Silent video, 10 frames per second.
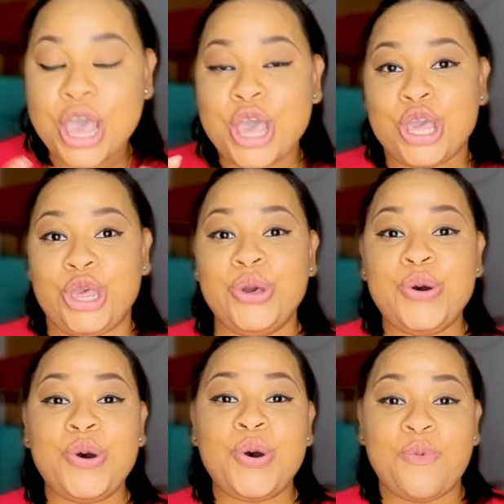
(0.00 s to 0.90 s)

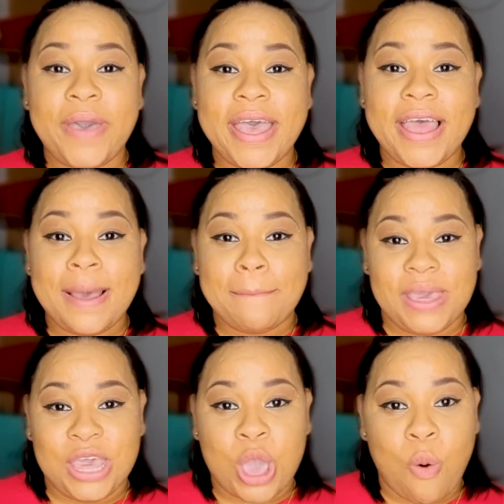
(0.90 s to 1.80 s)
you will
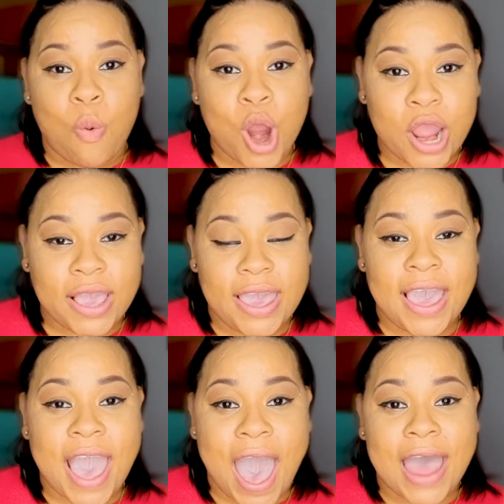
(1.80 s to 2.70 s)
be
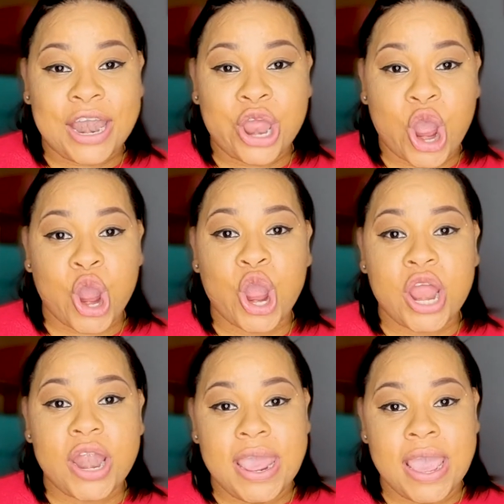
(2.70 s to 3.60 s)
working and
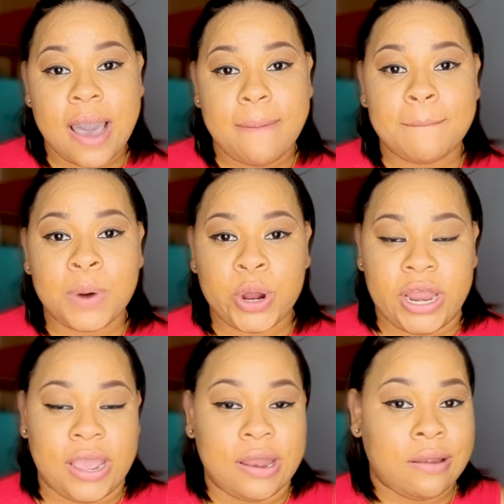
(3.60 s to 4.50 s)
earning
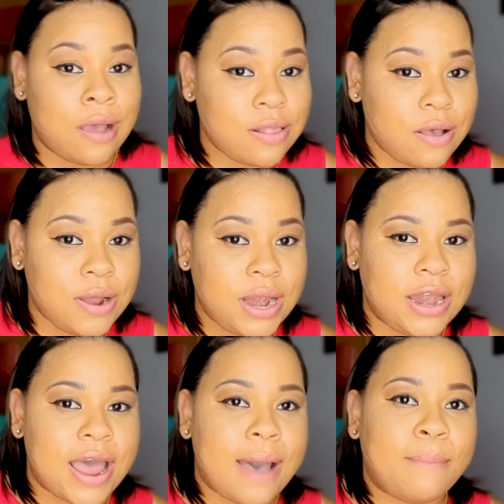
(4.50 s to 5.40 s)
money. Not only
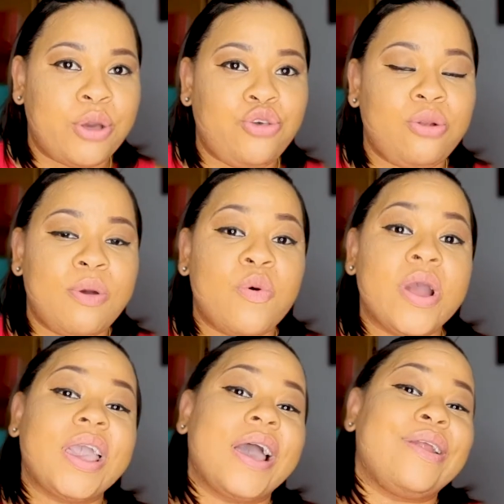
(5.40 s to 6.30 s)
that, but you'll be
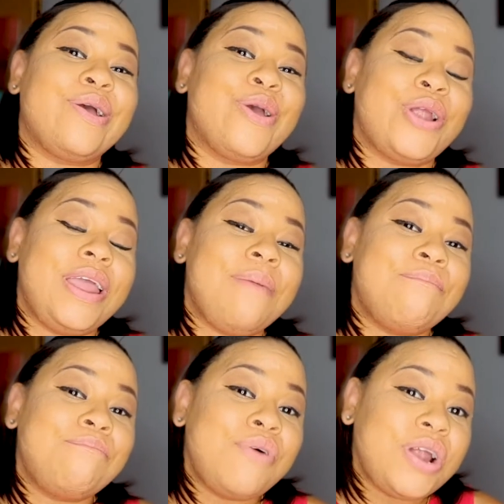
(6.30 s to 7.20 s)
working and earning
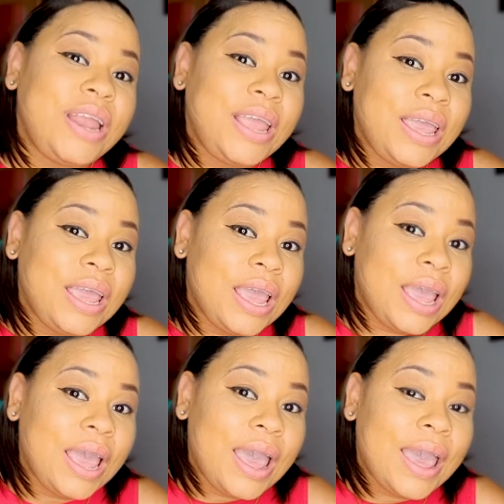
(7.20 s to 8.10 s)
money
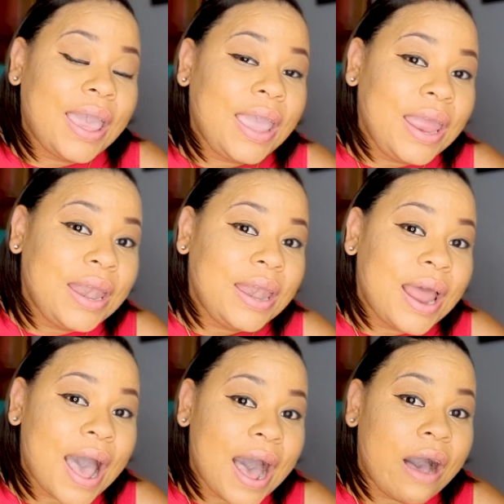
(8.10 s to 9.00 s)
in
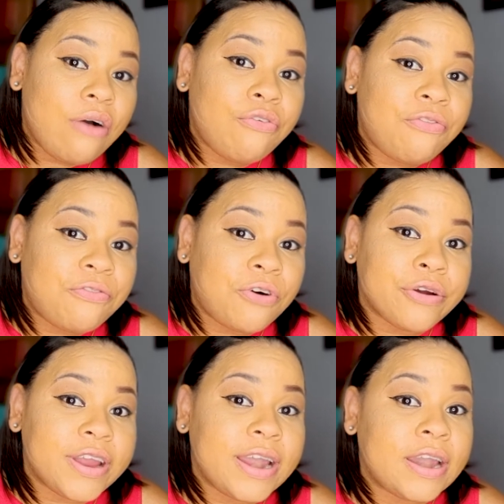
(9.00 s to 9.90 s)
a
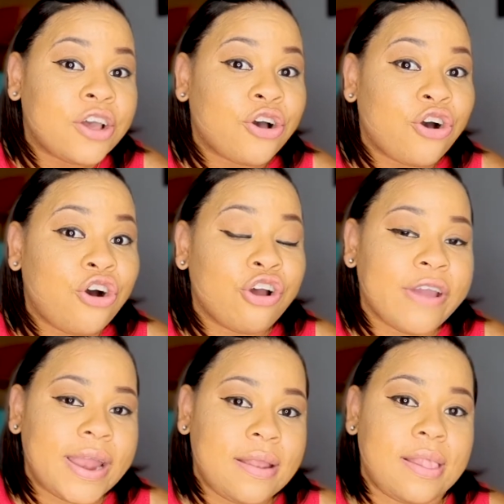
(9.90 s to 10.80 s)
foreign
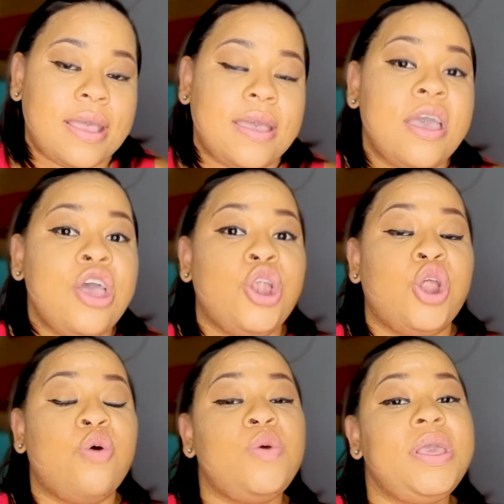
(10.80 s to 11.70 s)
currency.
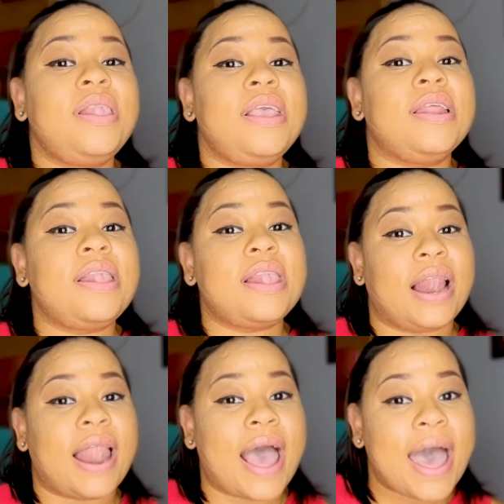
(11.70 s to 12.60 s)
Now we see the
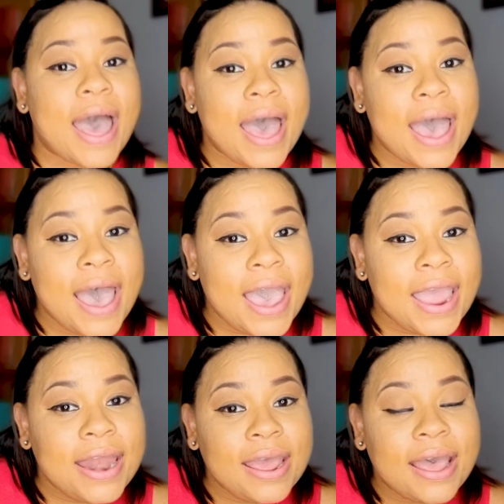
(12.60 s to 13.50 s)

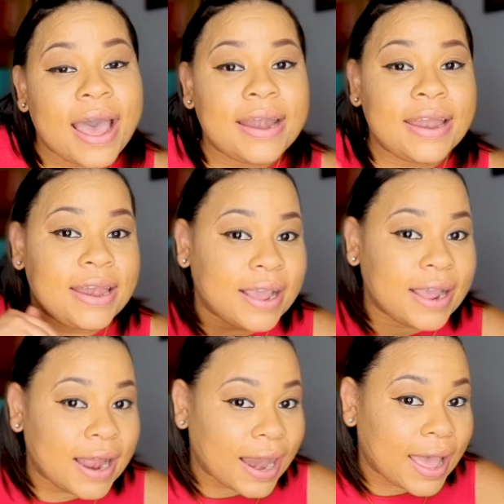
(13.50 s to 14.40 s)
slide and the
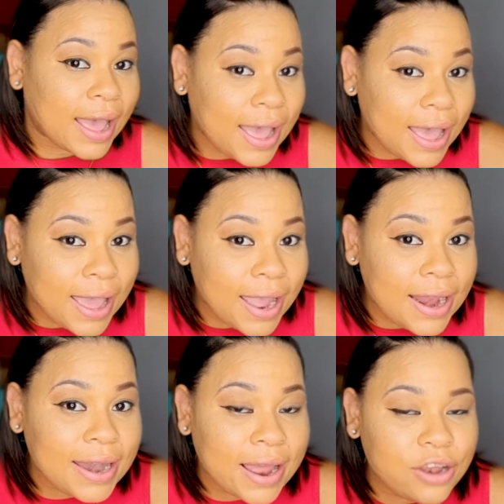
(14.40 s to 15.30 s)
decline
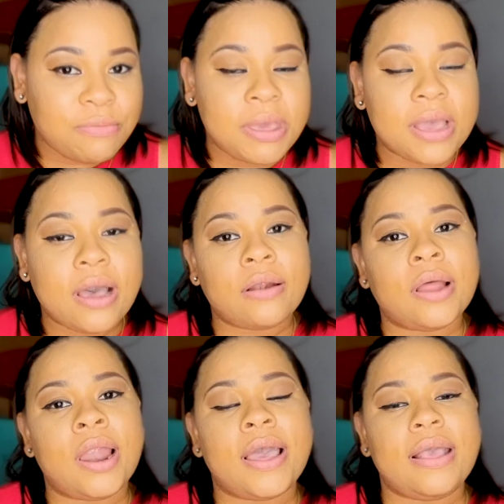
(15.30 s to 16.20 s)
that the Jamaican
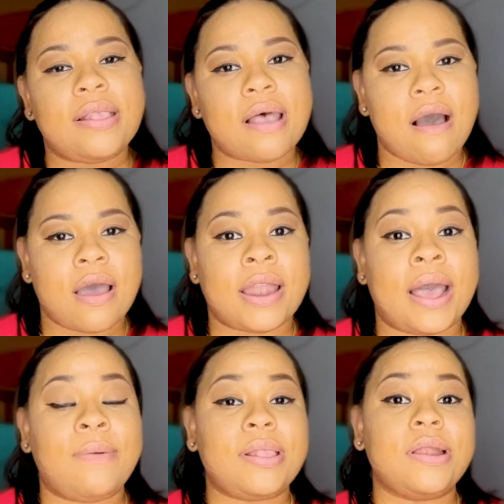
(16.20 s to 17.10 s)
dollar is on,
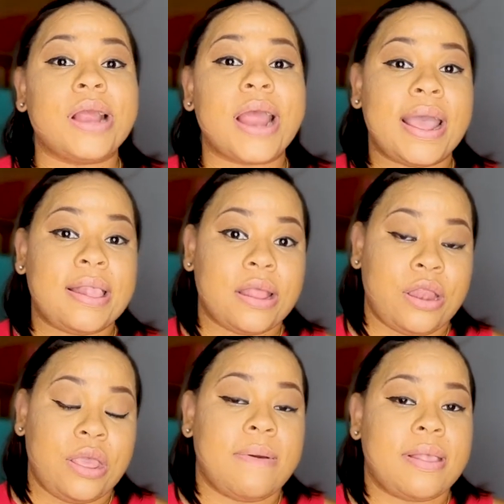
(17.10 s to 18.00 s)
and we see the rise in the
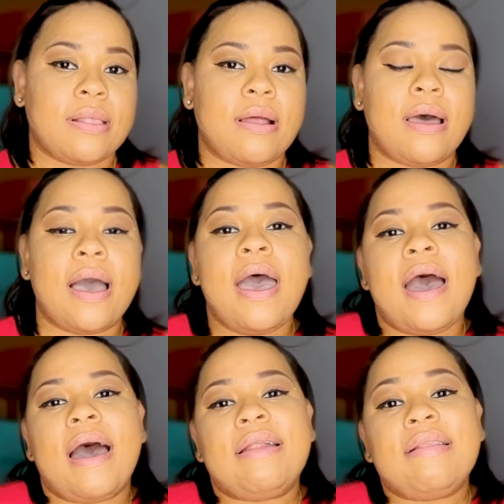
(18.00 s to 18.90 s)
US dollar.
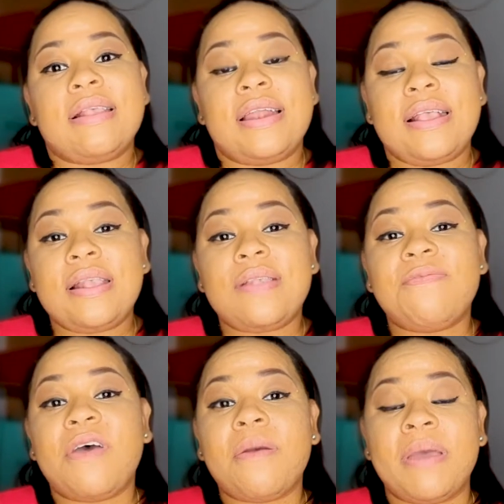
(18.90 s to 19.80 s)
And so this is
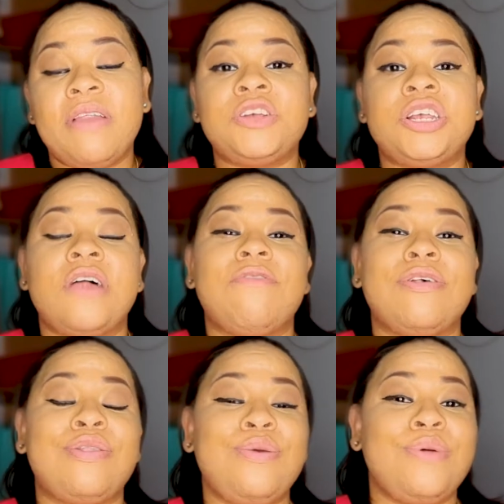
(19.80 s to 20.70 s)
very beneficial for
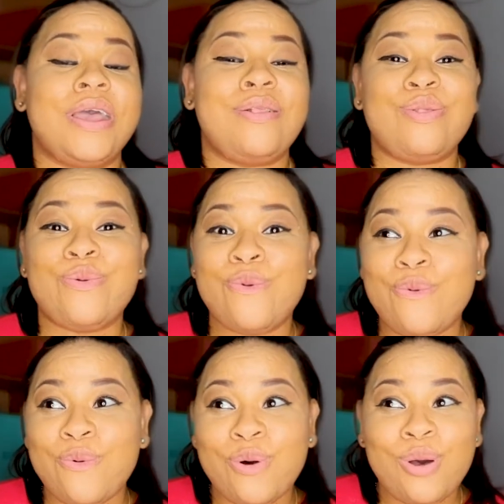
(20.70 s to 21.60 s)
students
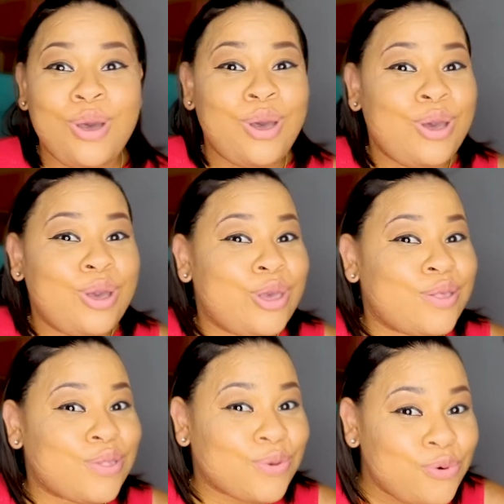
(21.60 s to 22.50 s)
who your
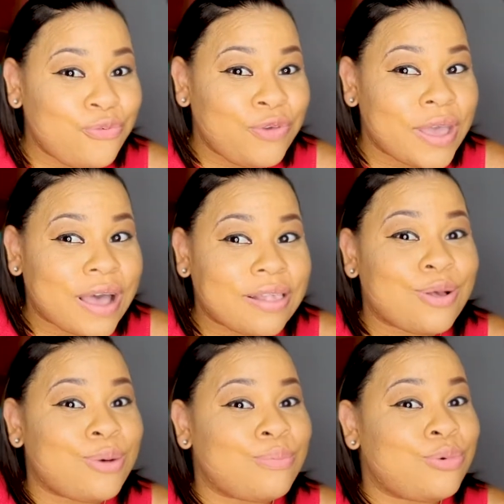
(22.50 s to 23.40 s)
school fee are
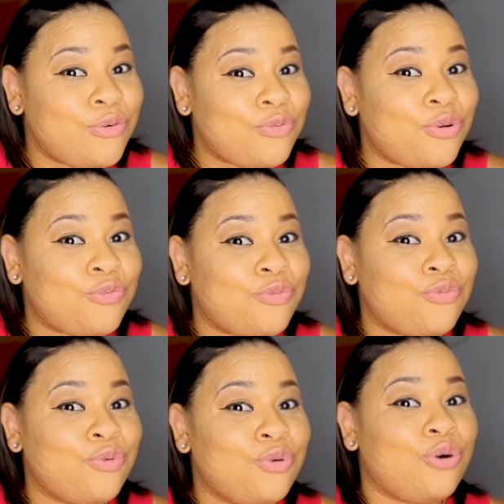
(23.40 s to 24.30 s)
some enough
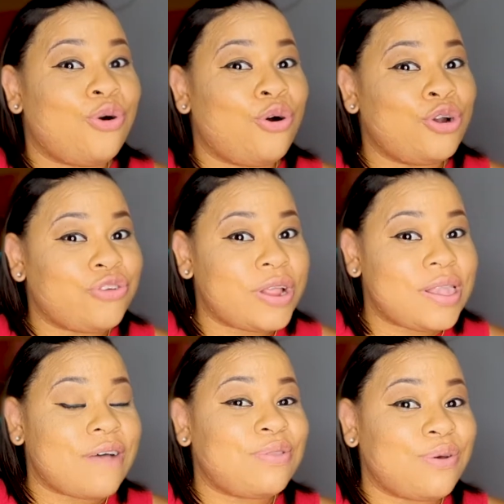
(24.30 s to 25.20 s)
hundreds
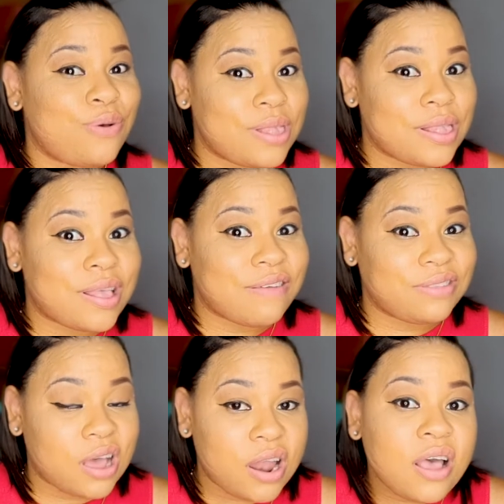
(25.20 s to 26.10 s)
of thousands of
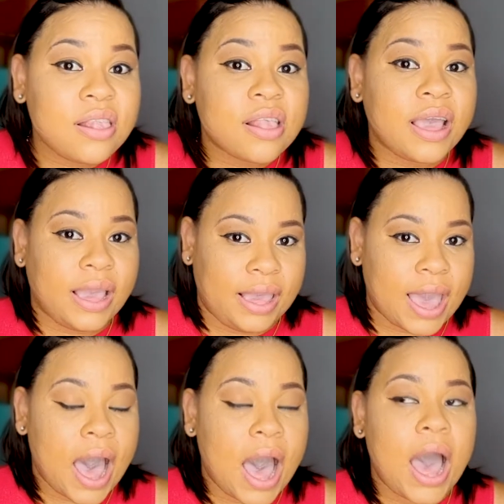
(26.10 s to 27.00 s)
dollars. Yeah.